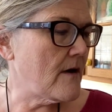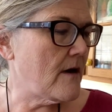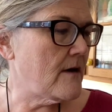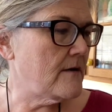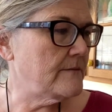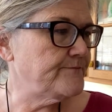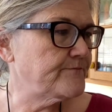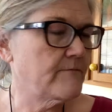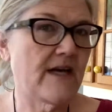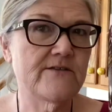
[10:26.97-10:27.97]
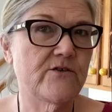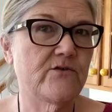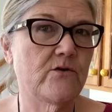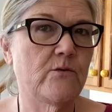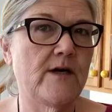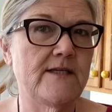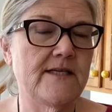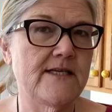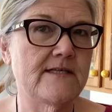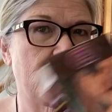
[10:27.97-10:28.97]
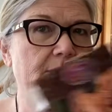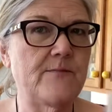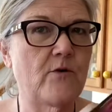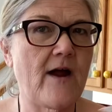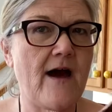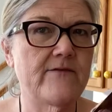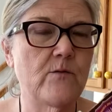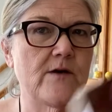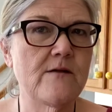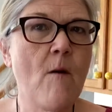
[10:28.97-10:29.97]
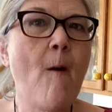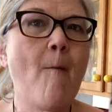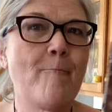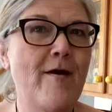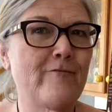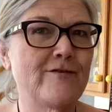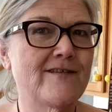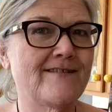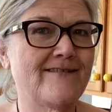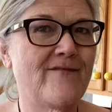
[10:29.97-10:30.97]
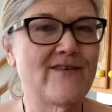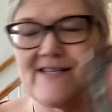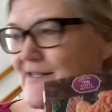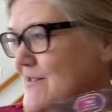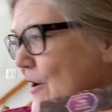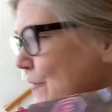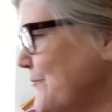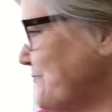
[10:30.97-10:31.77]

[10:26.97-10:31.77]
um, not to Google what it is that people are having it with. Beverly's gonna love these, so.